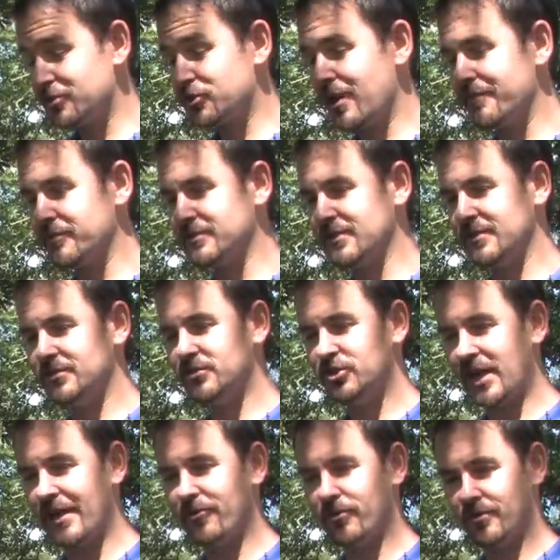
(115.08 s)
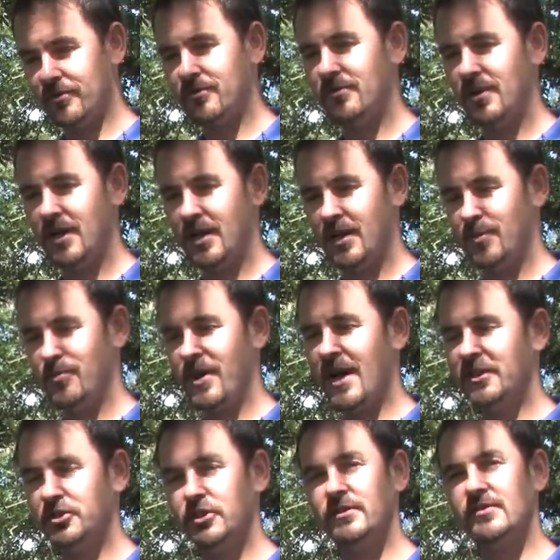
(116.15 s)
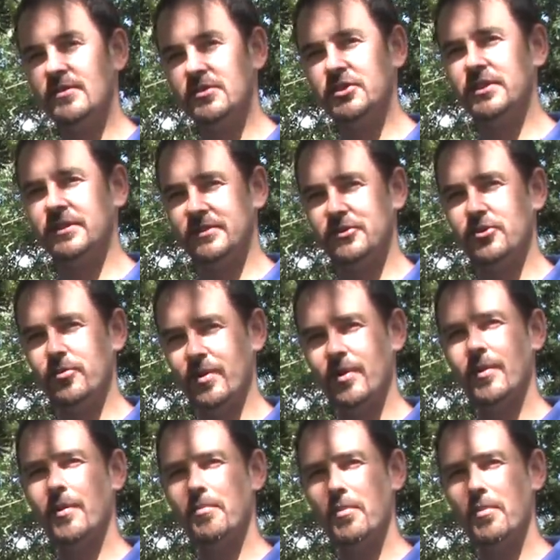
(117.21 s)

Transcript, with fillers: Truffles in general, um, not just the genus tuber, but